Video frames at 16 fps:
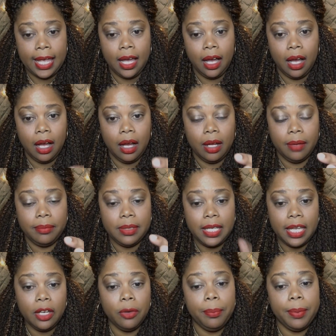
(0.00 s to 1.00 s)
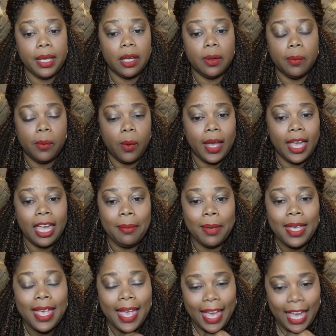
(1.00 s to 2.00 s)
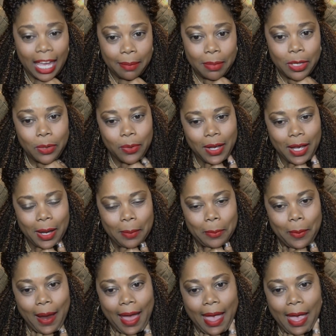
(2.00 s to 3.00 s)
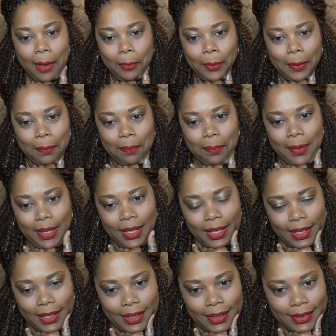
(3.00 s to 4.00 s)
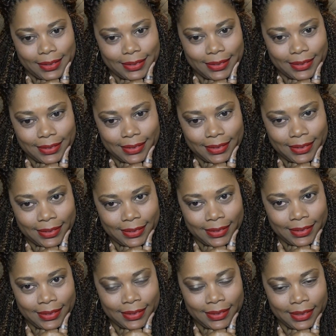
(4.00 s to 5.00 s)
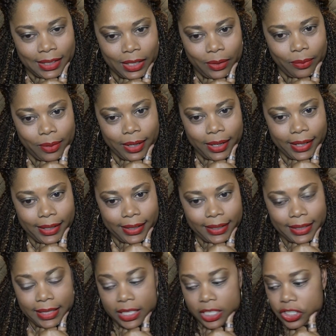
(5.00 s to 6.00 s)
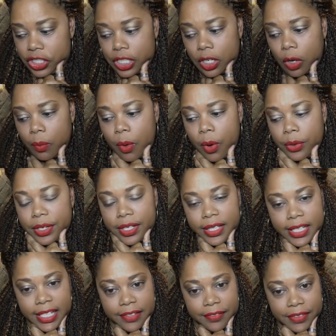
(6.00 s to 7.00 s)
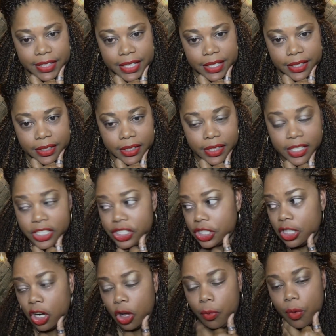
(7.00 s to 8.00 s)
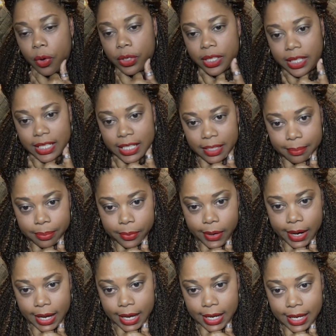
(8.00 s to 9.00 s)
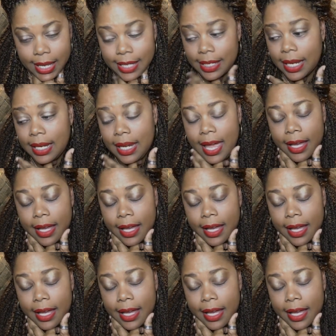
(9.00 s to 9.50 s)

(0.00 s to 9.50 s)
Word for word: uh Dingleberry want Amy. Amy, you come ride with me. All right. She don't want to leave Lila. She don't want to leave Brad. They